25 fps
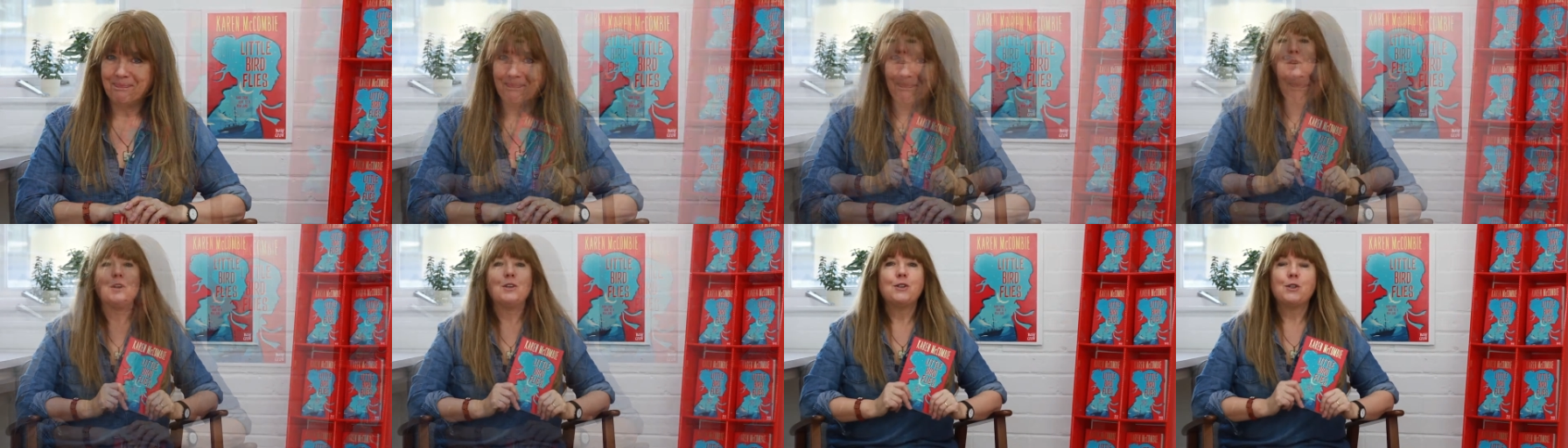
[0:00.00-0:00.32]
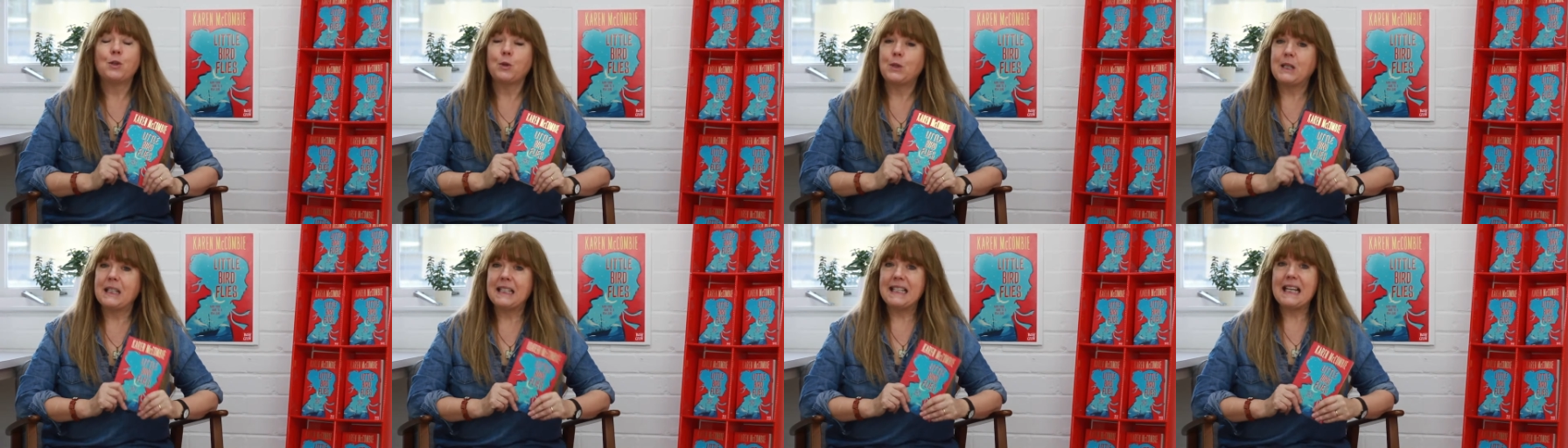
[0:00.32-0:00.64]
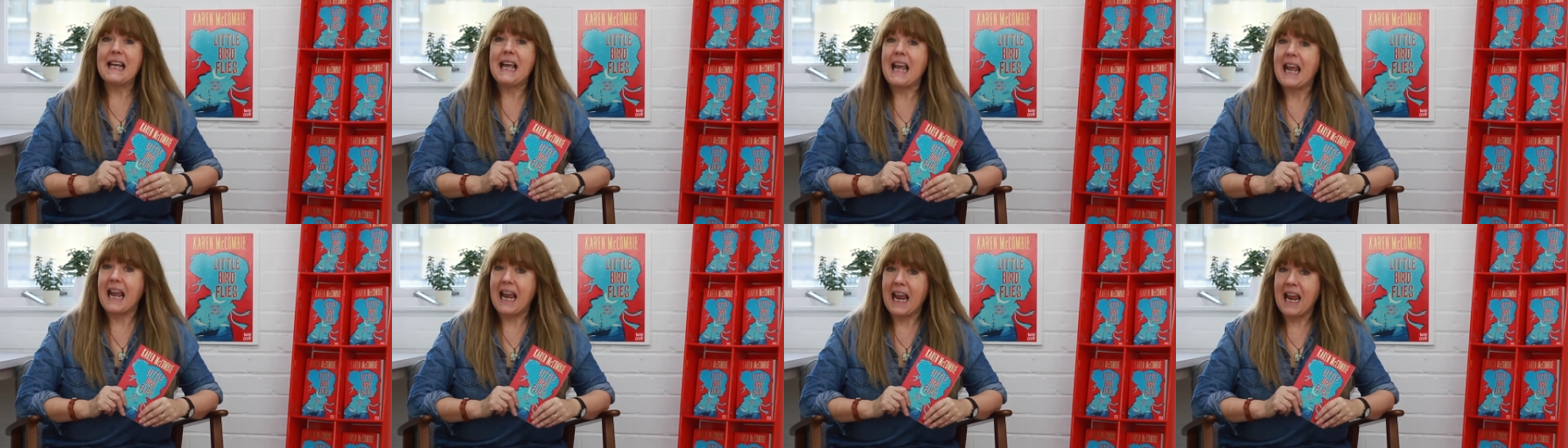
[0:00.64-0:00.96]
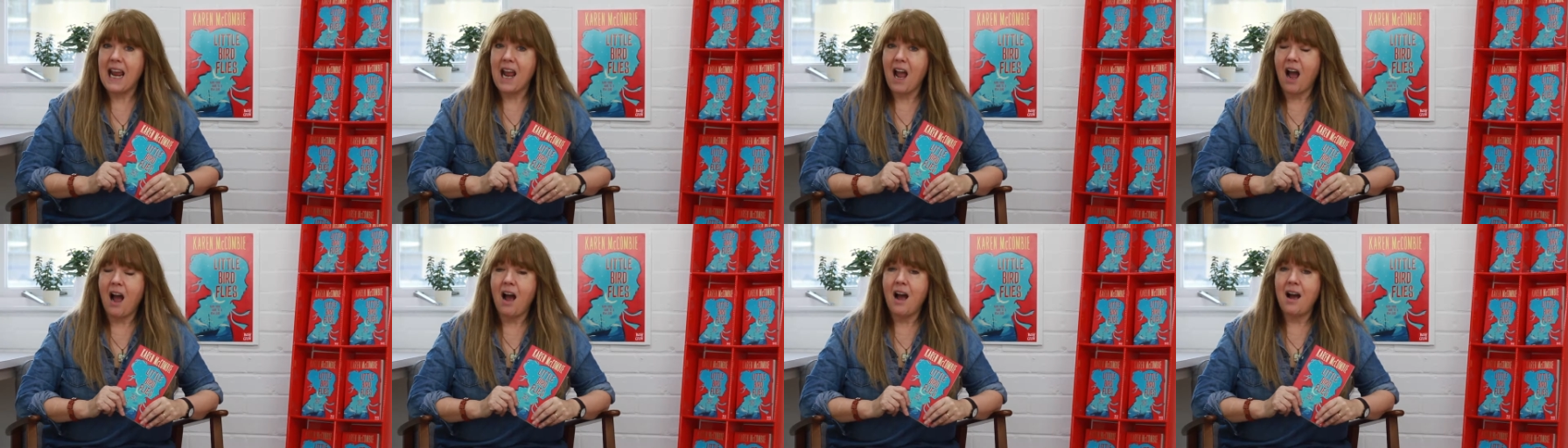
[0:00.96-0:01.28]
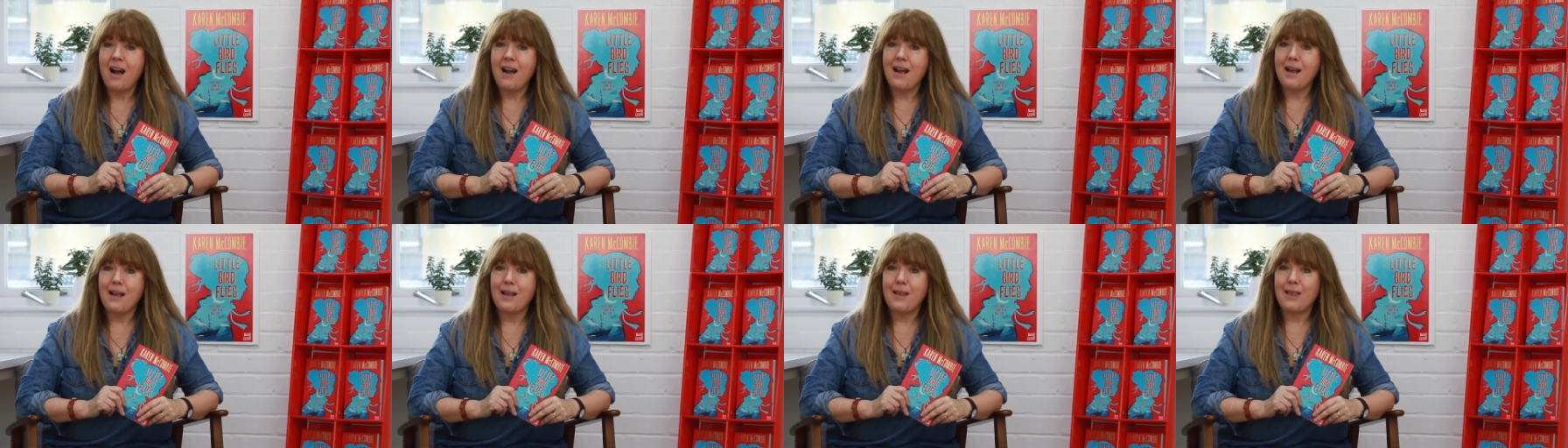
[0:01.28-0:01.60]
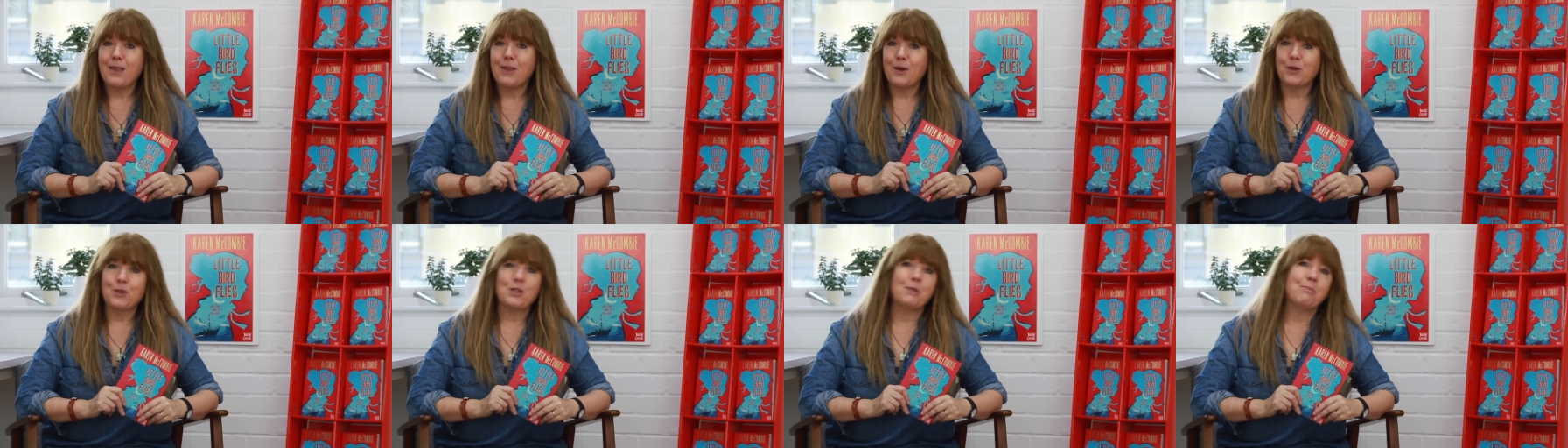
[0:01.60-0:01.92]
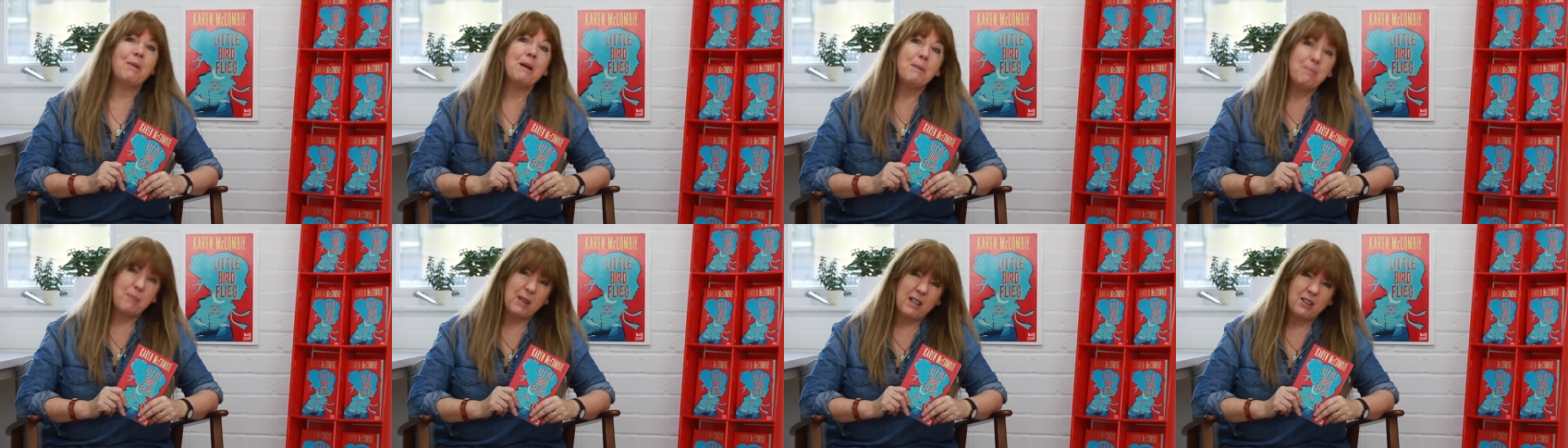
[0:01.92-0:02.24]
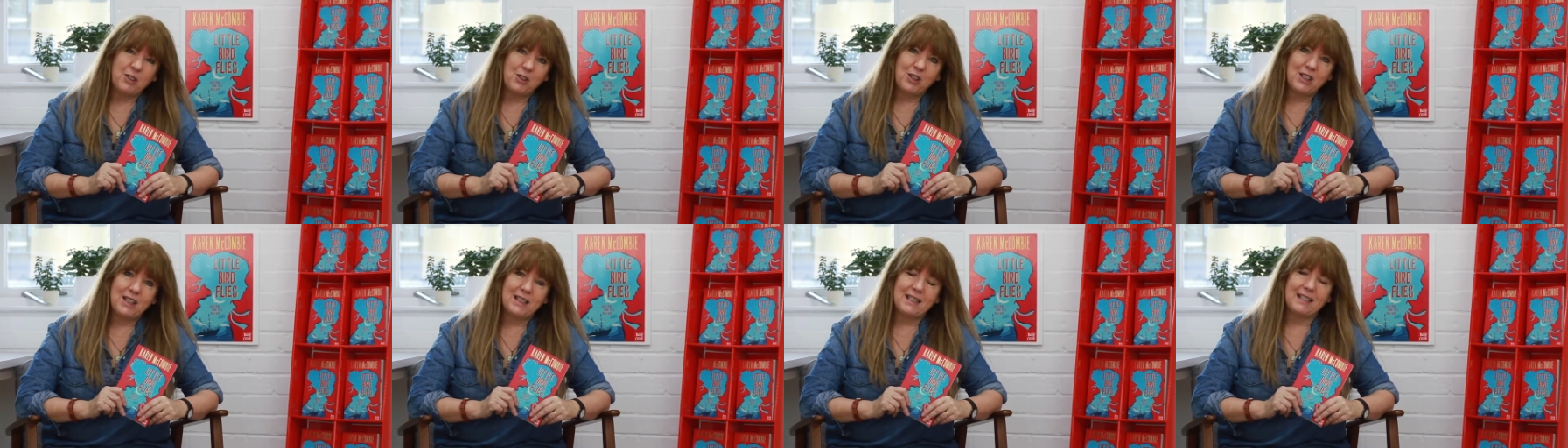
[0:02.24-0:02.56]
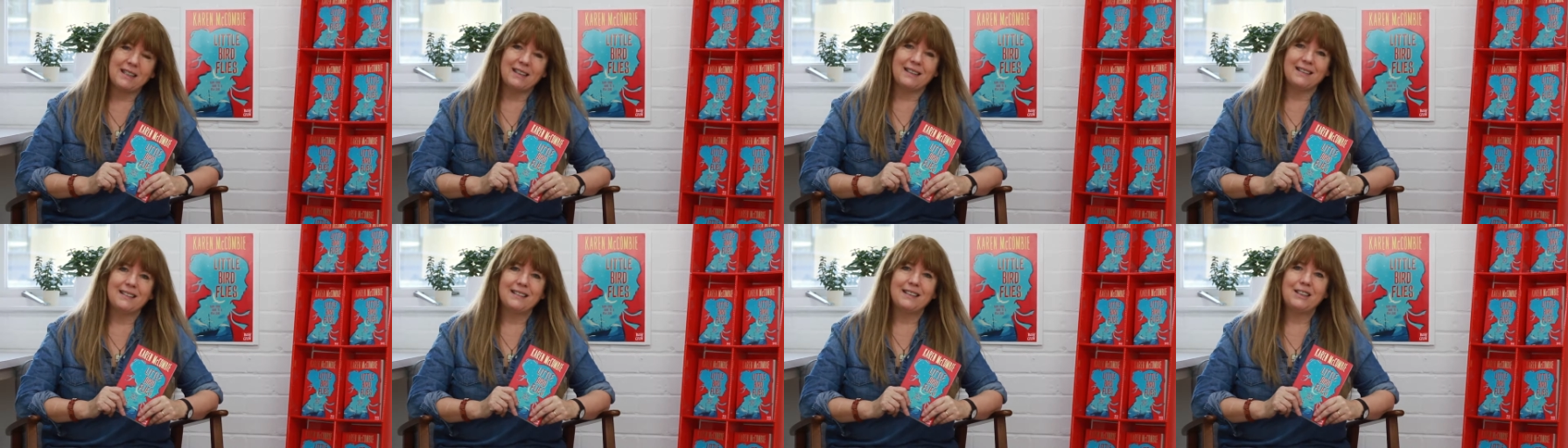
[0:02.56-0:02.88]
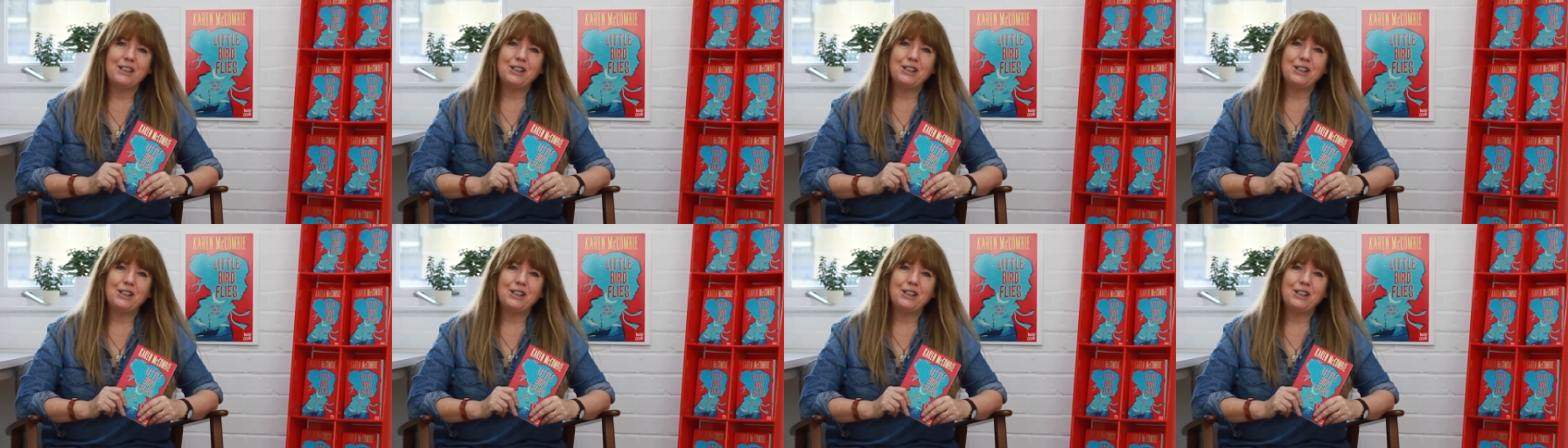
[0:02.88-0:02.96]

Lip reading: So today I thought it might be interesting